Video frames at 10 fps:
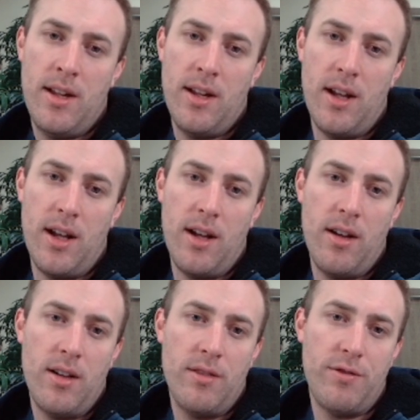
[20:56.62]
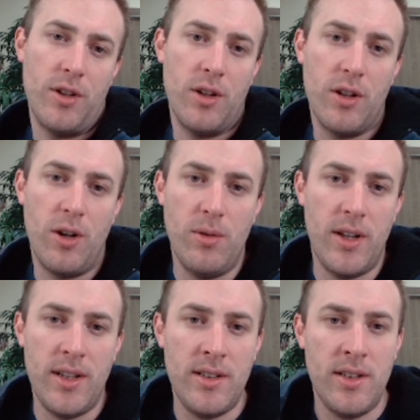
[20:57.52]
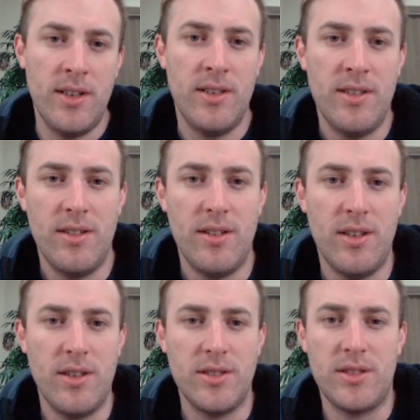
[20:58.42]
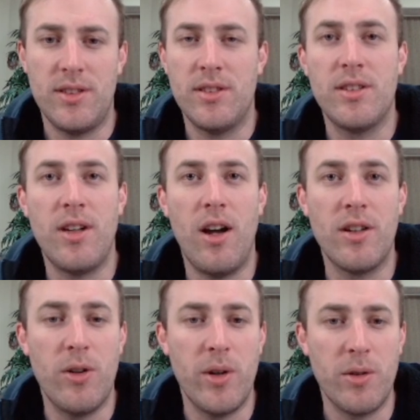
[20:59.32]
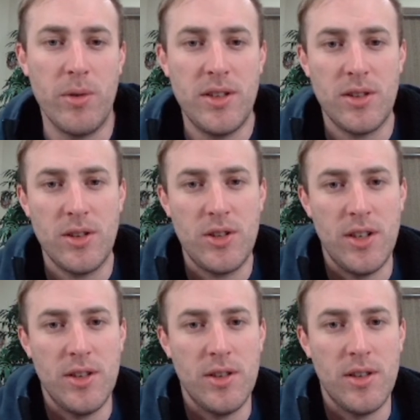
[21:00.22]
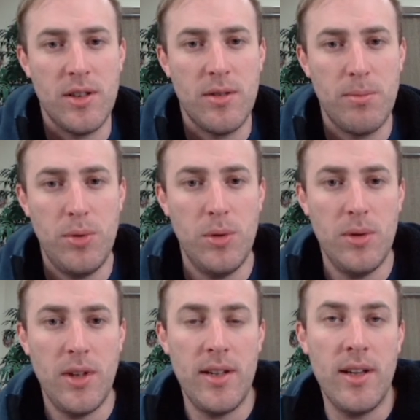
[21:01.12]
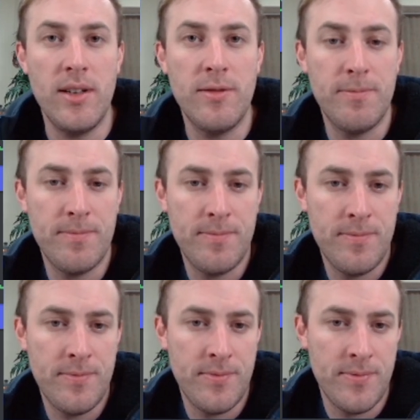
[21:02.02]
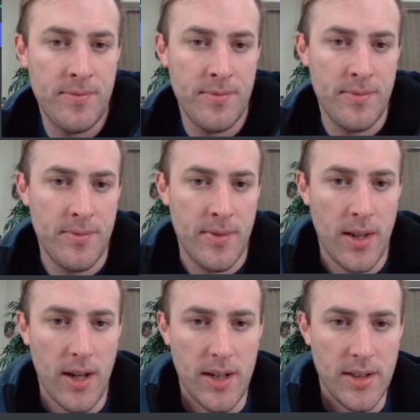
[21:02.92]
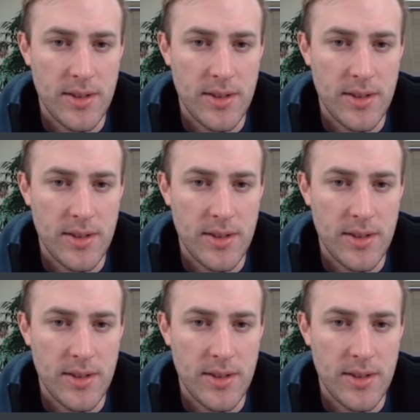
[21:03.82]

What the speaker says: For ErgoLend, there's ongoing research into pool lending. He's